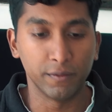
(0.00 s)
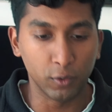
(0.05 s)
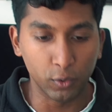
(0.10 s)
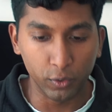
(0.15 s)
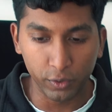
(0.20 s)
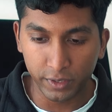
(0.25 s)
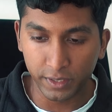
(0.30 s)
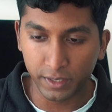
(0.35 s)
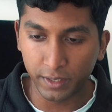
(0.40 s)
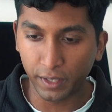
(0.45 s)

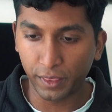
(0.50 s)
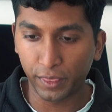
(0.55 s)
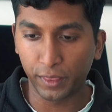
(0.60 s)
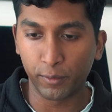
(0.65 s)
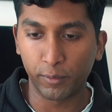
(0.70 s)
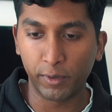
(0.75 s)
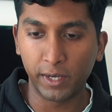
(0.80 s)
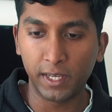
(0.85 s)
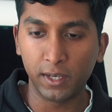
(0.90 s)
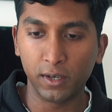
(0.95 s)
ordered
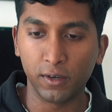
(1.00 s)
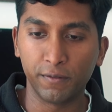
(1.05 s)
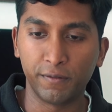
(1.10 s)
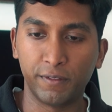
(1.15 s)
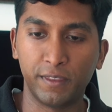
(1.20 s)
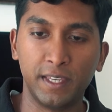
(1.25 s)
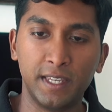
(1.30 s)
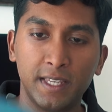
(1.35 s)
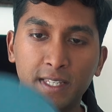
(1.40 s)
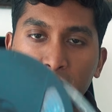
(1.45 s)
3 of
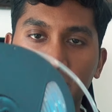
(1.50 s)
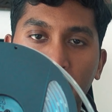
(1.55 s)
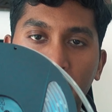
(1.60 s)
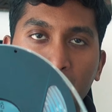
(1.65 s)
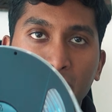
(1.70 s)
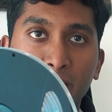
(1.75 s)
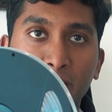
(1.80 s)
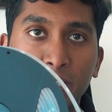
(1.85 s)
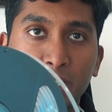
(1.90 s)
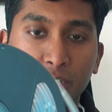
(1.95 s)
these
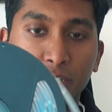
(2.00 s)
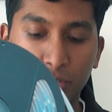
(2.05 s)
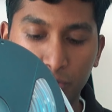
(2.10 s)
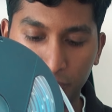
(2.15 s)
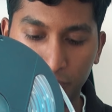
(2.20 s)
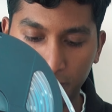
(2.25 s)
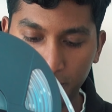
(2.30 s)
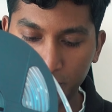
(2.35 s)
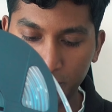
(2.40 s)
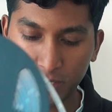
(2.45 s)
LED
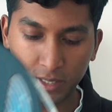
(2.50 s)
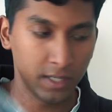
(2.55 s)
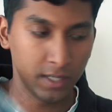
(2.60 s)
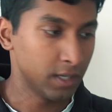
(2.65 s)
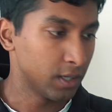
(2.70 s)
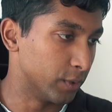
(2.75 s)
strips,